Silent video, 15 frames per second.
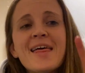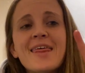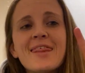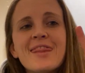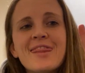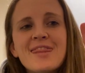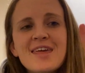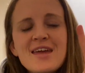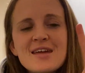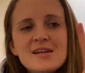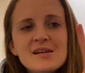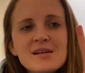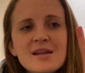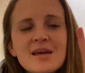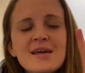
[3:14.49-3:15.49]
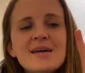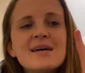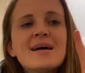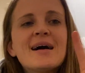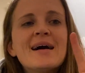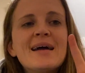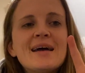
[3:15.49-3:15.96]
Then
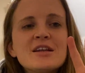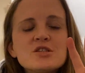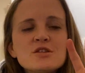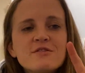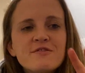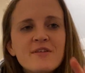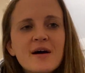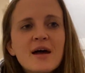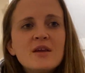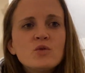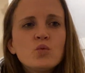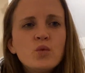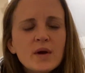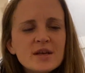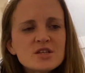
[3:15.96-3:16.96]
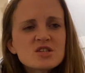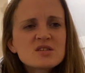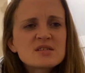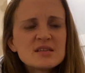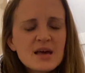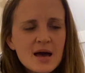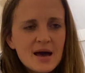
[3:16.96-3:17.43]
I had to find which
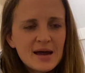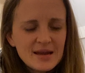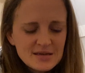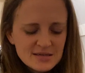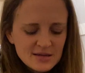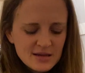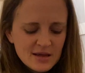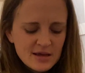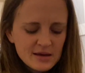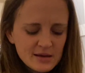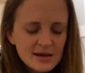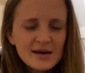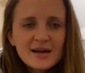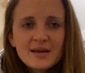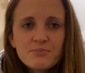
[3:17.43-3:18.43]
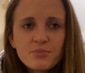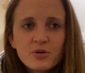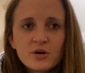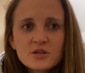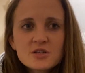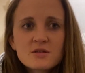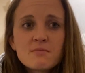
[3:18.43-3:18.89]
side I
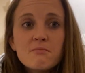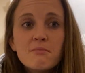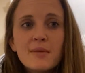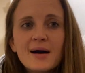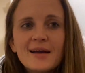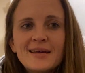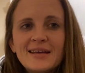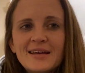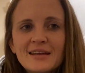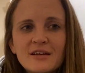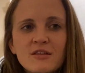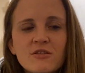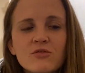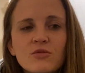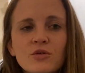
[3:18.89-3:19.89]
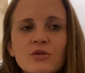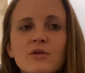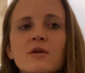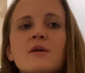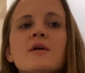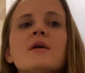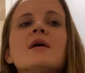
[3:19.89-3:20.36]
put my head through
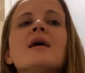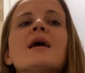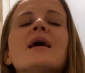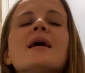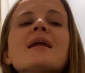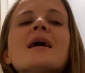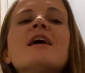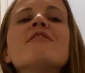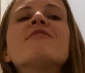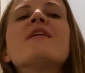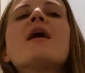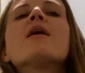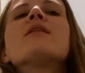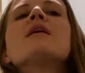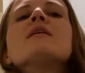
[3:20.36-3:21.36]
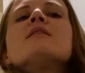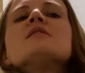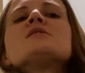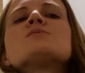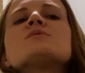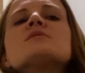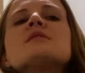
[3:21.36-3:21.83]
and I found that
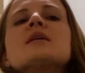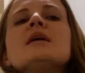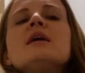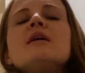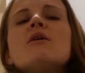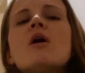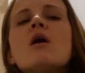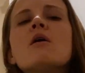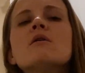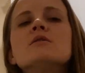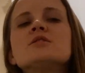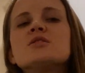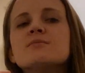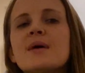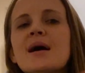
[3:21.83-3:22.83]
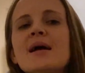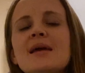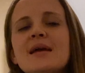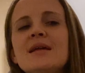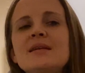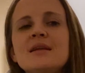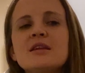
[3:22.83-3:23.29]
this was the head hole so my
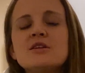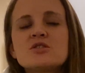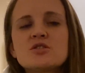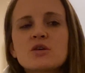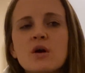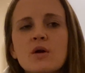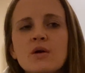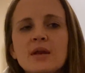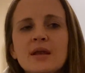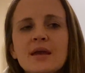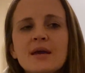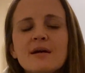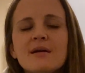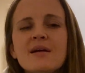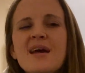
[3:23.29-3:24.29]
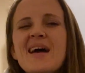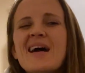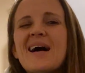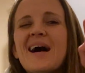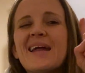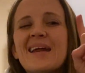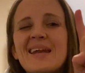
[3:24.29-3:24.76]
head needed to go in here
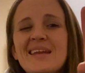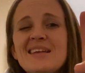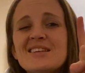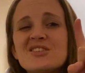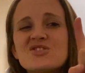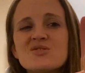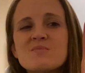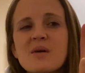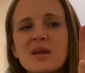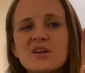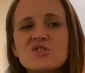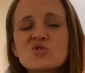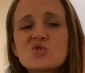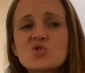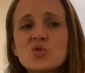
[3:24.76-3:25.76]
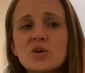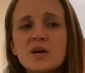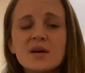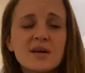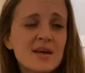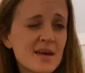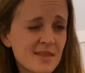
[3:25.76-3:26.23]
and I needed to make
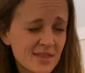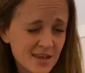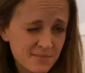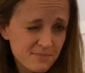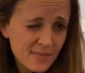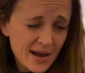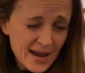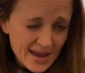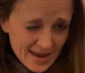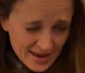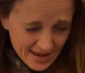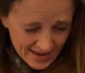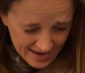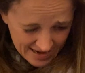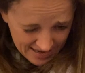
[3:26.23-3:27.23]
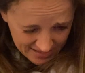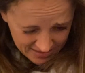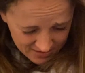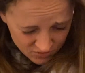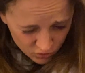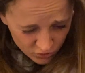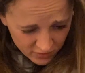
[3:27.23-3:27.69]
sure that my head
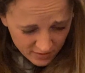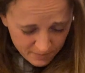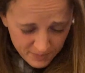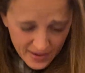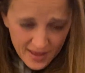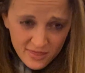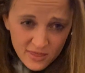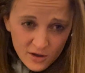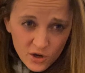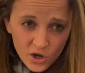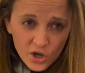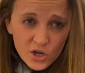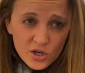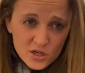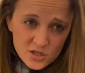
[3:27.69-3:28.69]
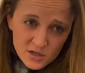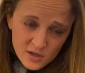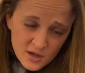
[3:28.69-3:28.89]
or the the hood